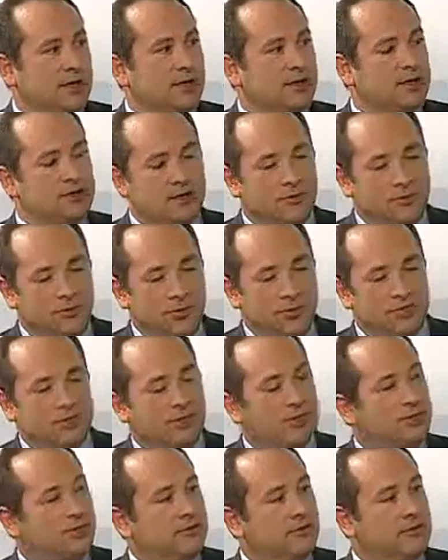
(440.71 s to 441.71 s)
So we make sure
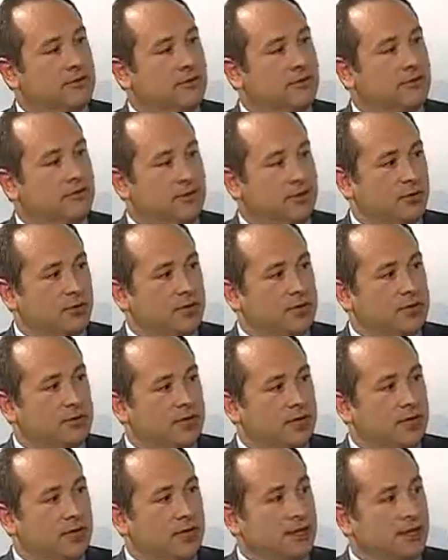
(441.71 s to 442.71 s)
you have therapy twice a
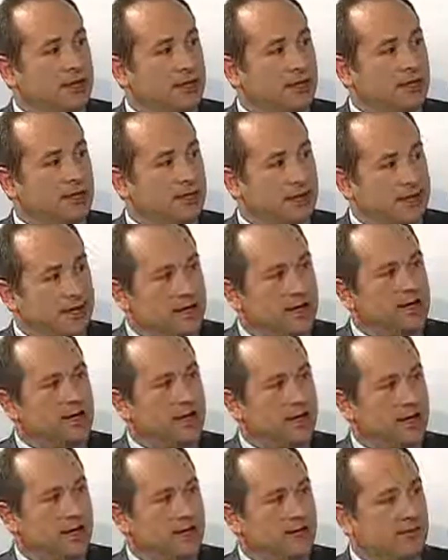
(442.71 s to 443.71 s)
day, and they do
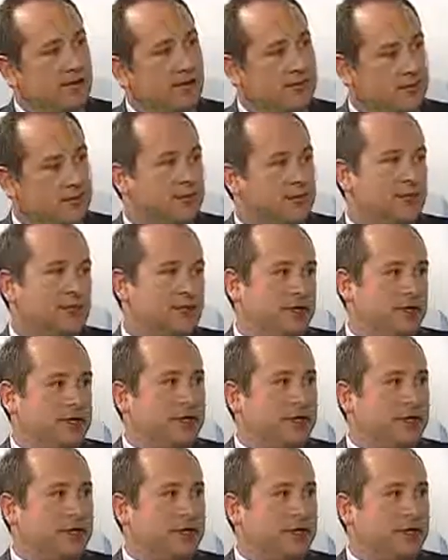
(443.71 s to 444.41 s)
that rather than a machine.